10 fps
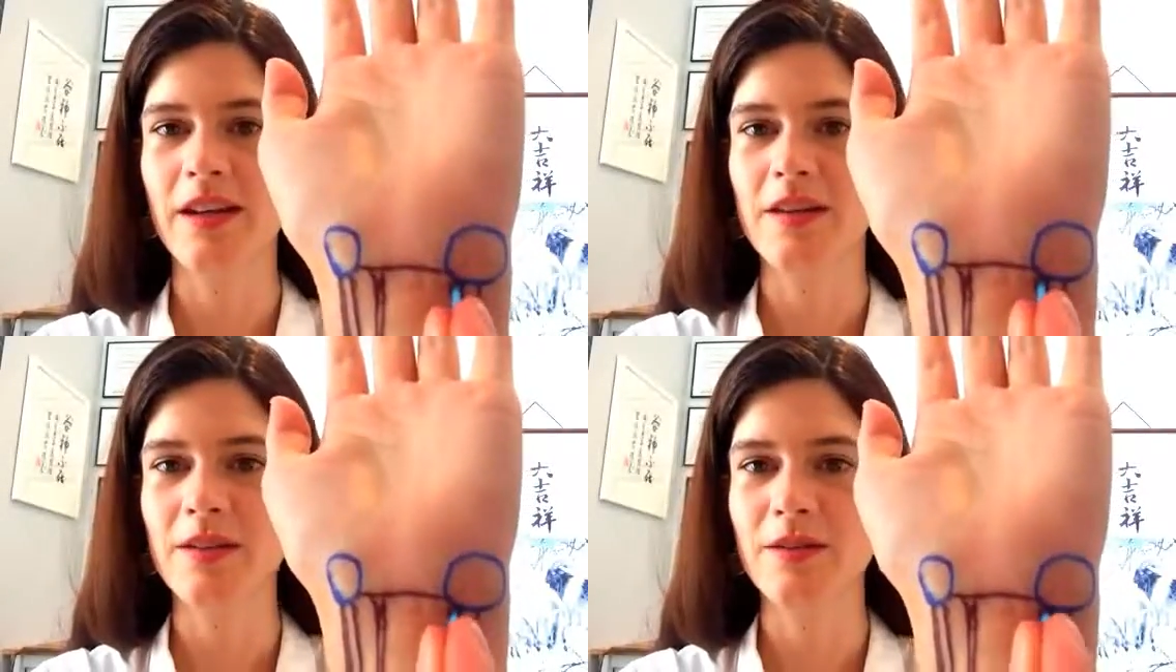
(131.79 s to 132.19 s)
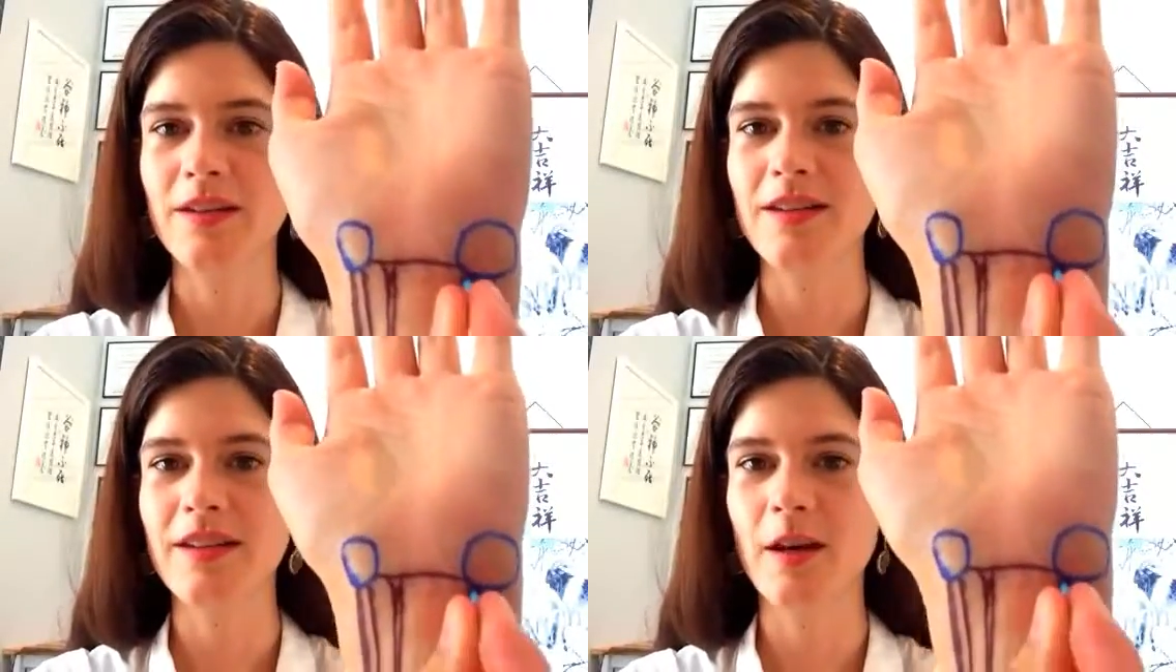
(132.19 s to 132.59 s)
so it
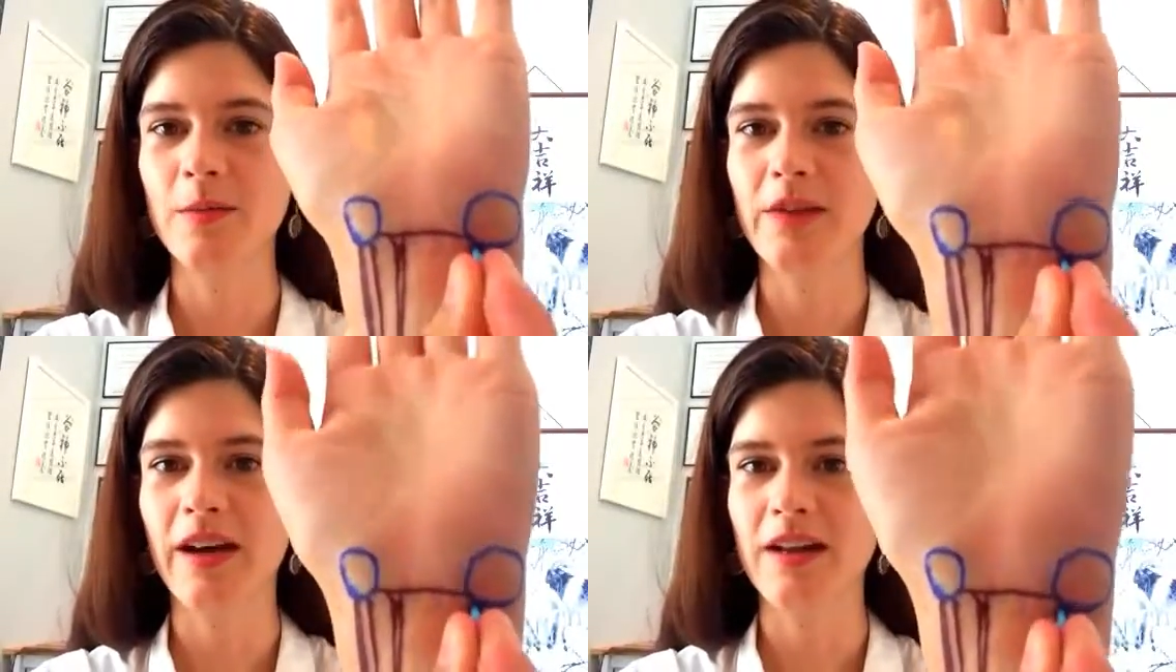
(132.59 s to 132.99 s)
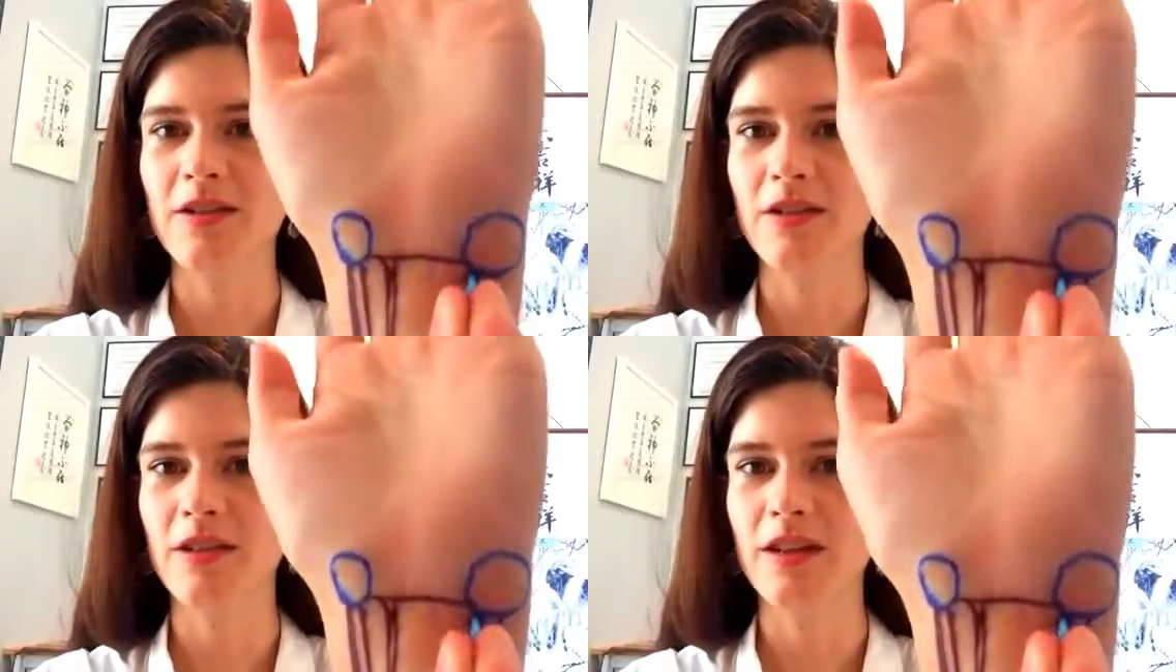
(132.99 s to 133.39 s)
does help to
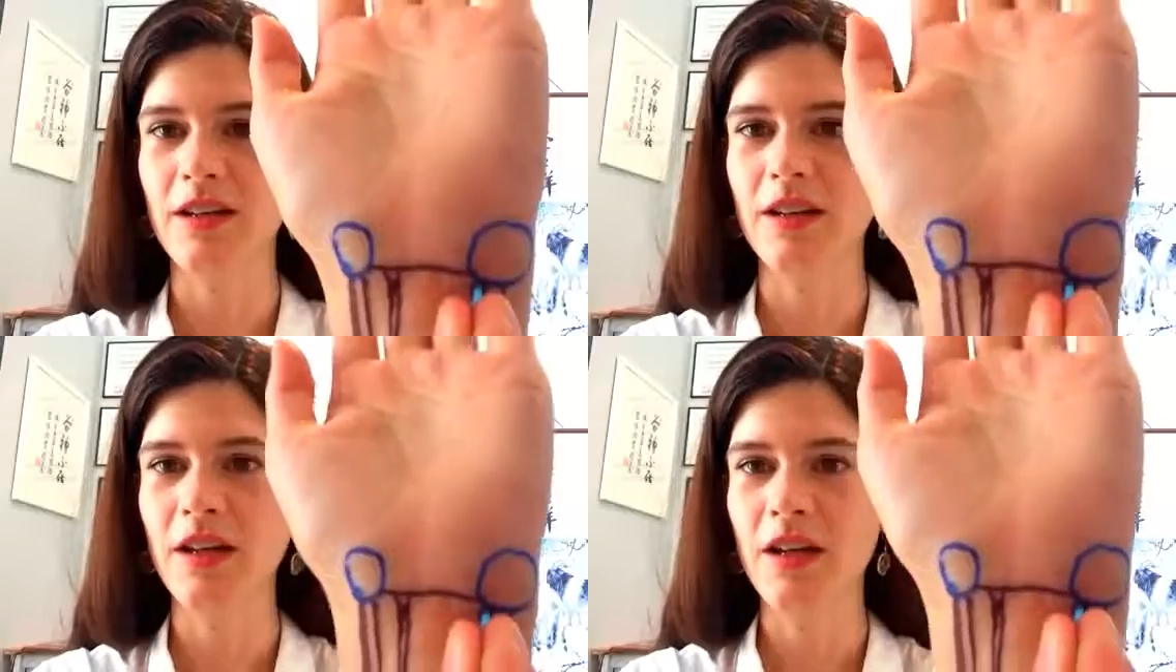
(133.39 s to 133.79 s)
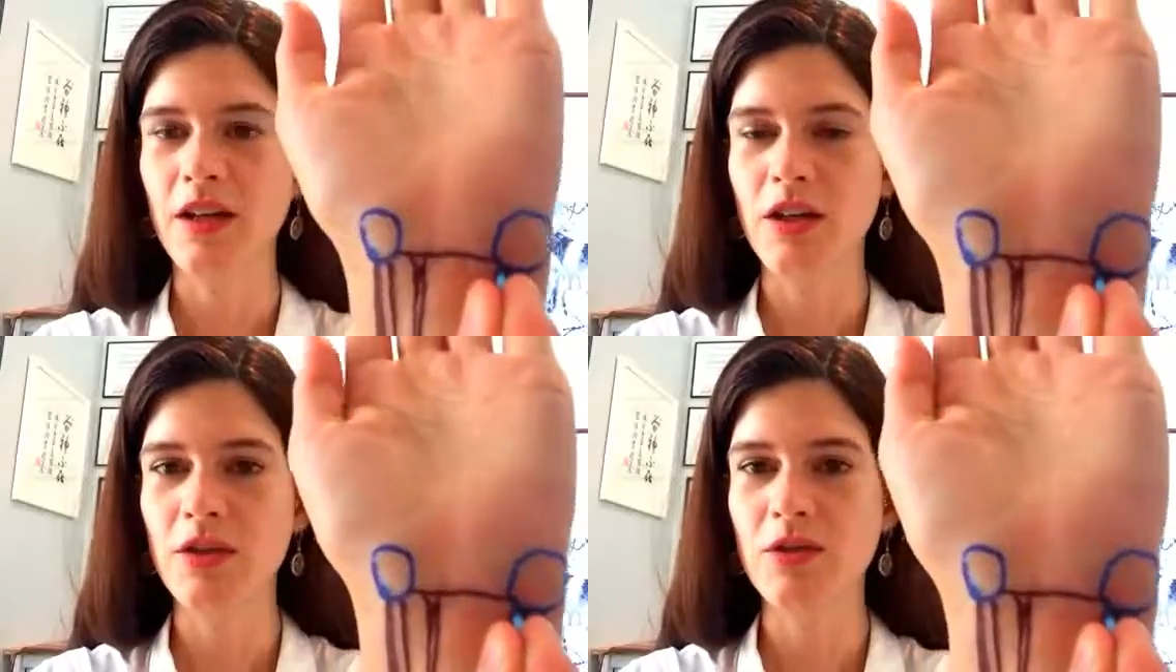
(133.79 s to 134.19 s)
actually
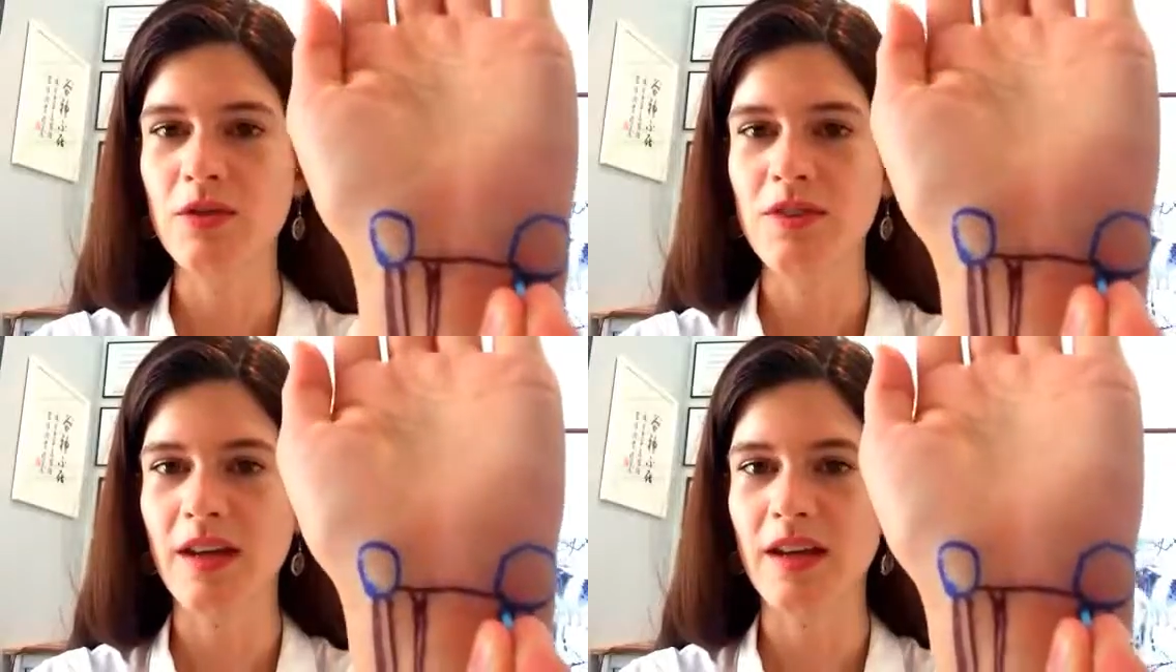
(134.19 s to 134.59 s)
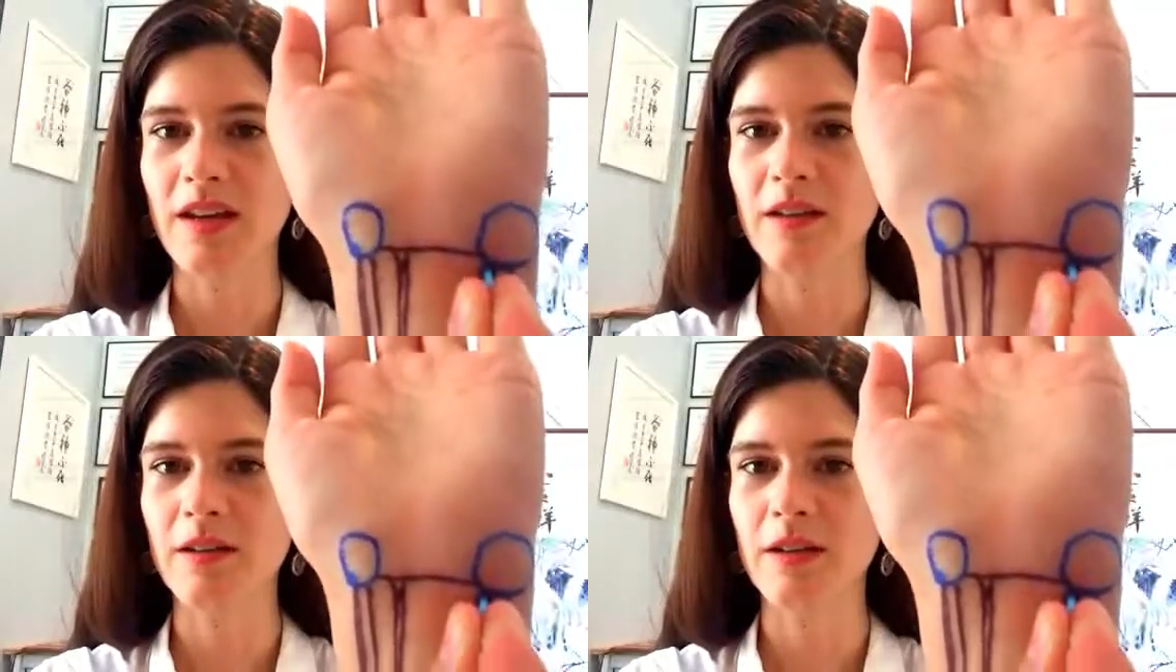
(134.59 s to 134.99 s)
use
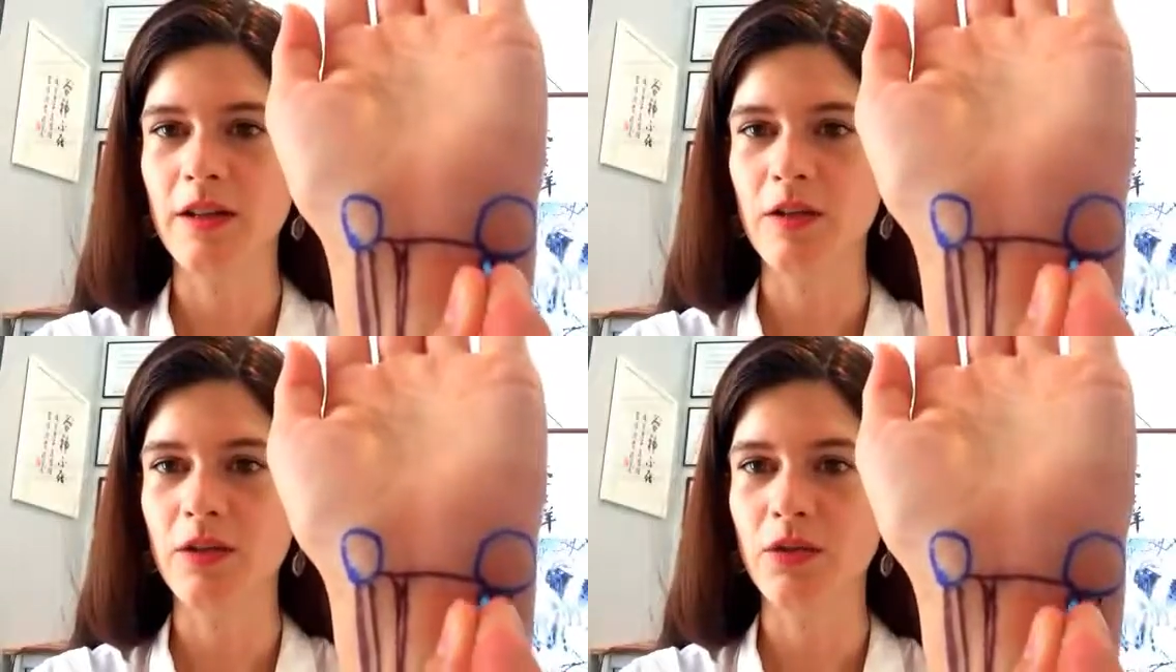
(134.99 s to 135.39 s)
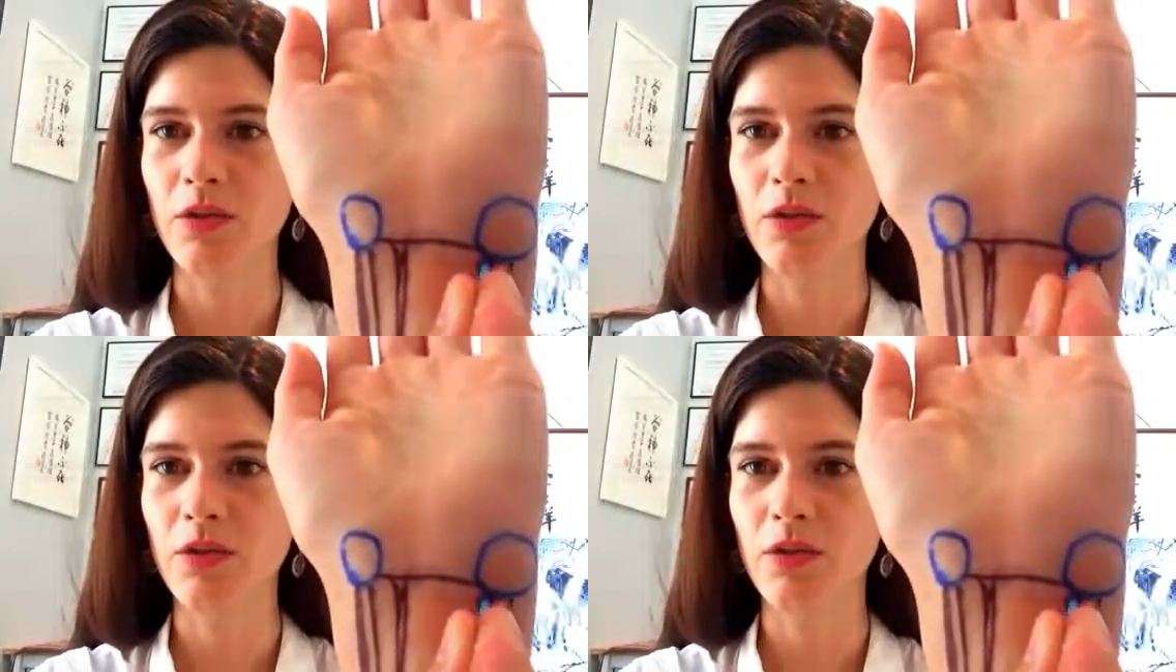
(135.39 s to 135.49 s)
a little